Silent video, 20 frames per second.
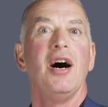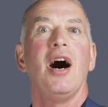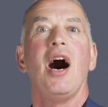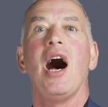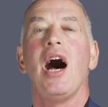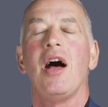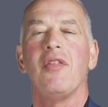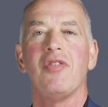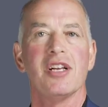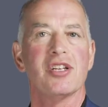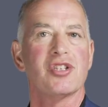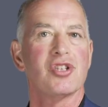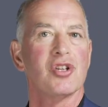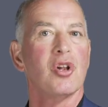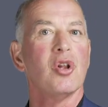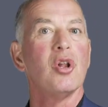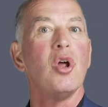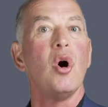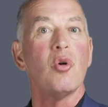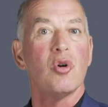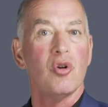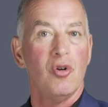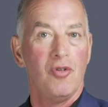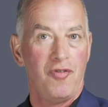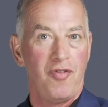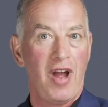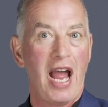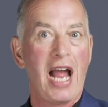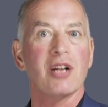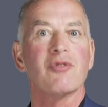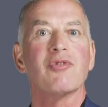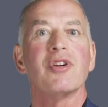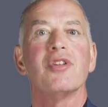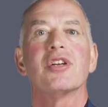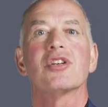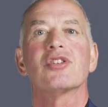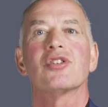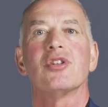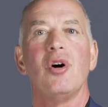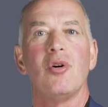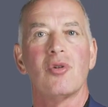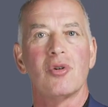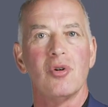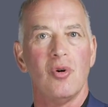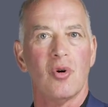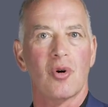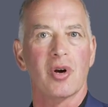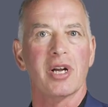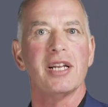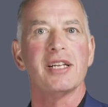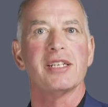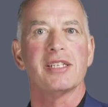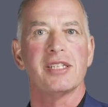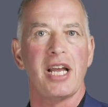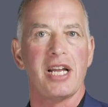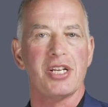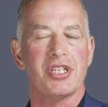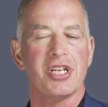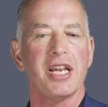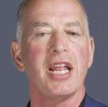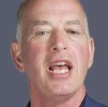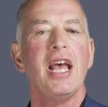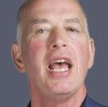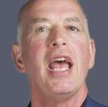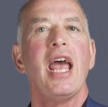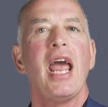on this local factory, this local organization.